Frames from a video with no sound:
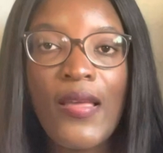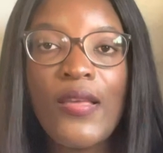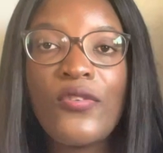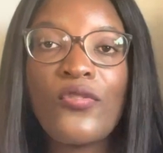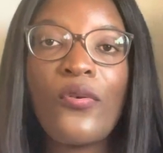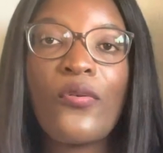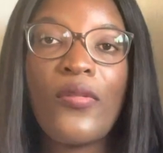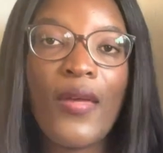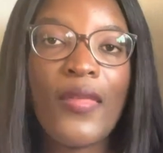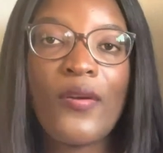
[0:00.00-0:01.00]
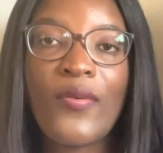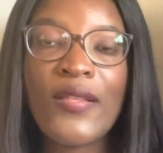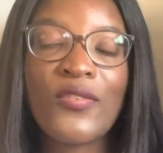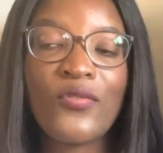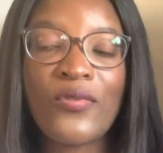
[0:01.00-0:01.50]
So they're the
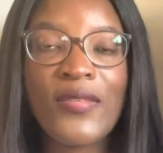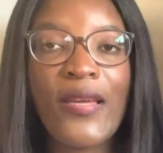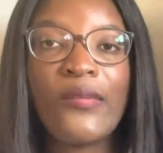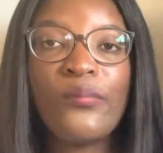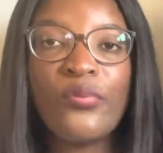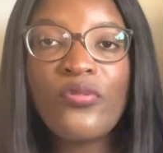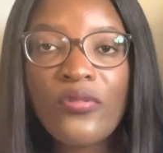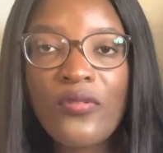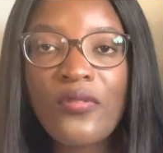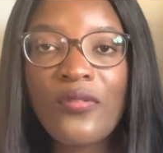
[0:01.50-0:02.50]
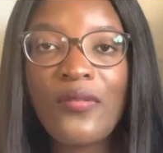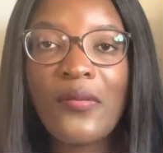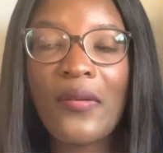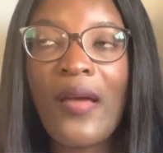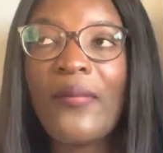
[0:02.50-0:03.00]
ones to sign books.
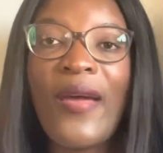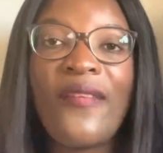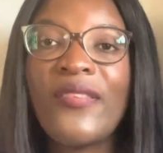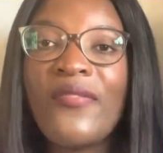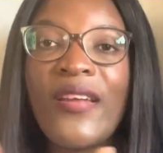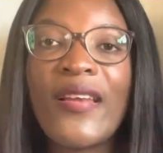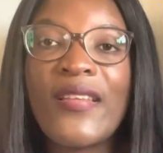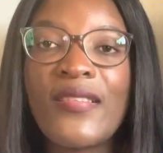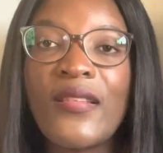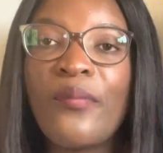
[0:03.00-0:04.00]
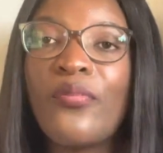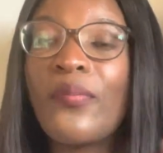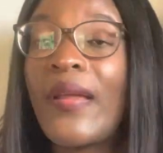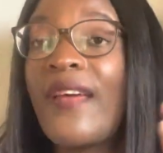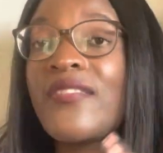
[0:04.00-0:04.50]
I've never really seen a book,
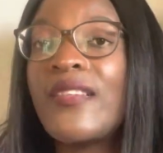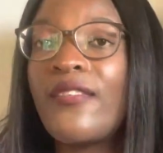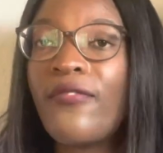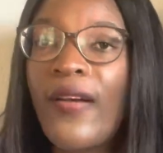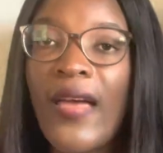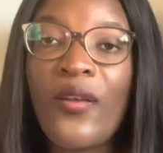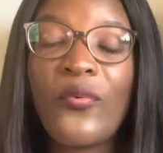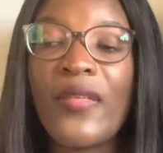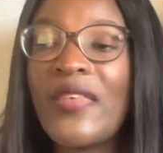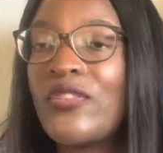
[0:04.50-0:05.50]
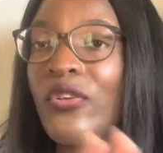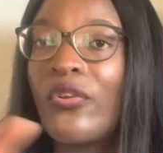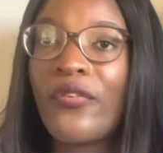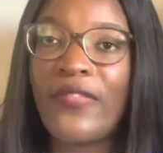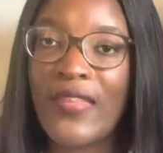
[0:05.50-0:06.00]
but I've seen a file where there's a
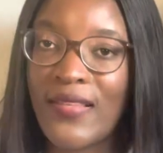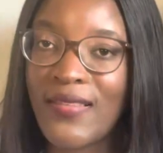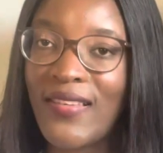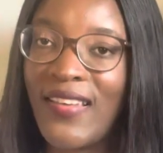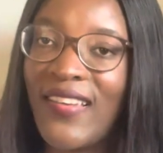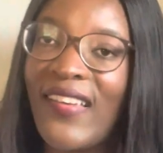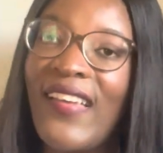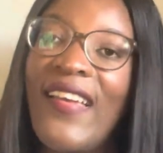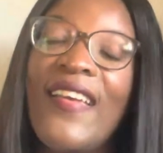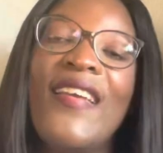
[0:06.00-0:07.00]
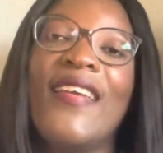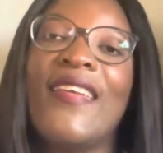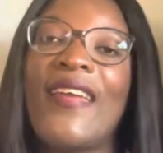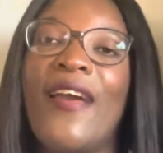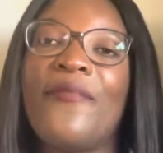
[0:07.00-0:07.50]
lot of things.
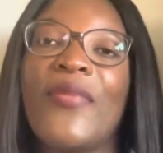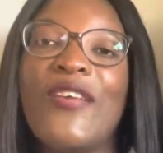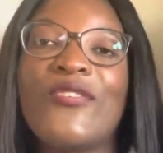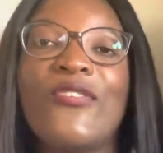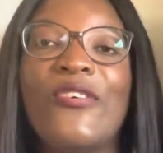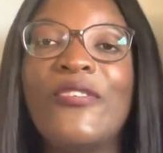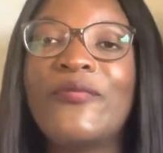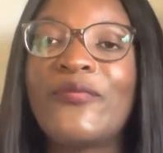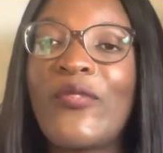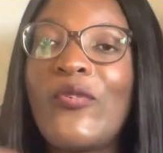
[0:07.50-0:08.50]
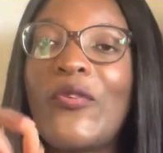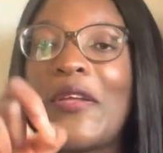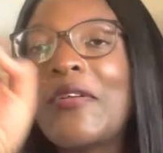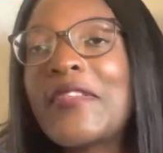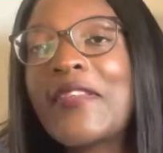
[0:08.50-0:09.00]
Yeah, so you
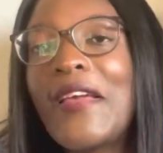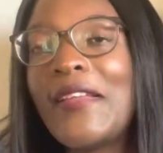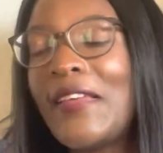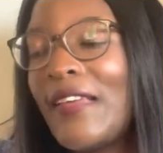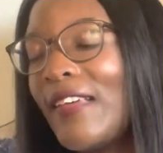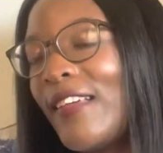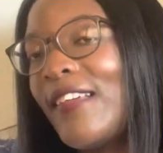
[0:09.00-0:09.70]
cannot sign here.